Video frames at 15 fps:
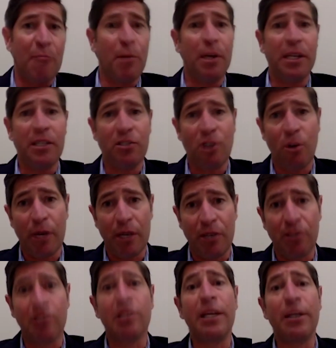money is going
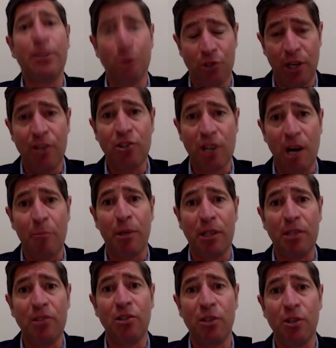into later stage
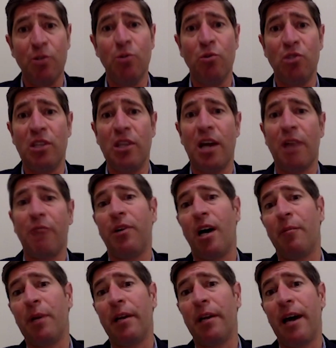companies, so you do see that
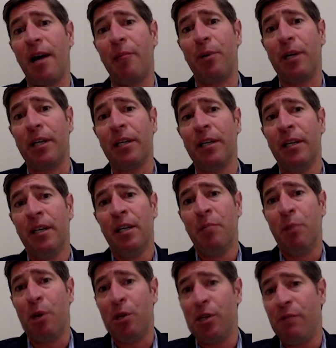phenomenon happening.
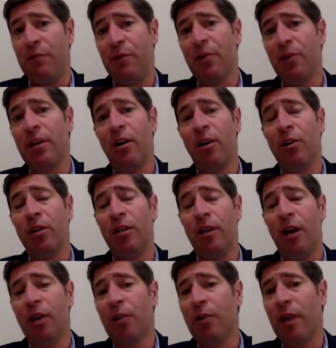But on the
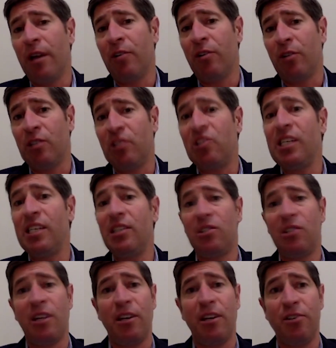other end, on the seed
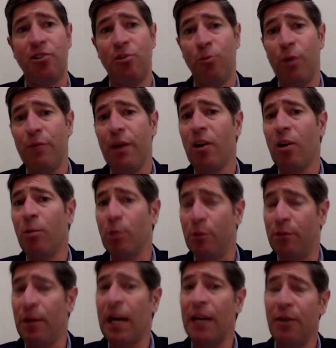stage, we've had almost
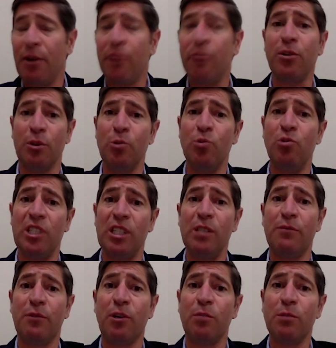500 new
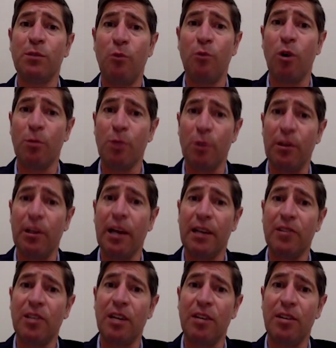seed firms formed over the
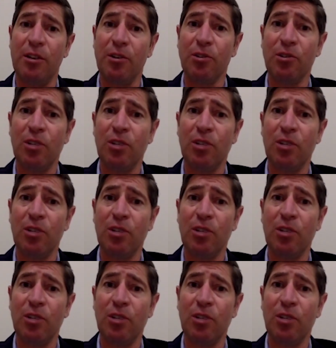last 10 years,